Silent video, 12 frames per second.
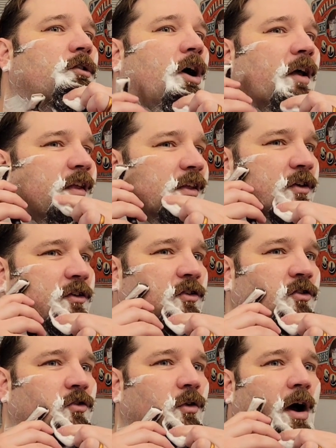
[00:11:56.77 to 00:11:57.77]
I think they're just
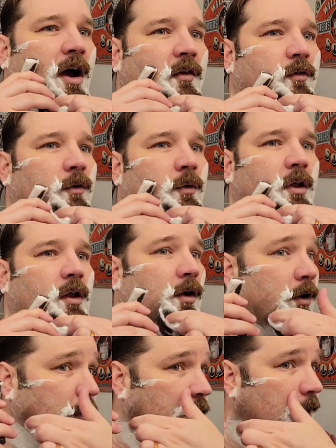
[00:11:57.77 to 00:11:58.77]
dried for a really
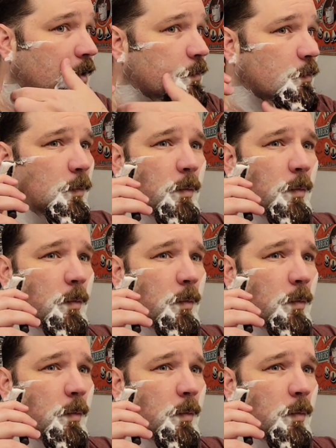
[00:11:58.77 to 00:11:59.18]
long time.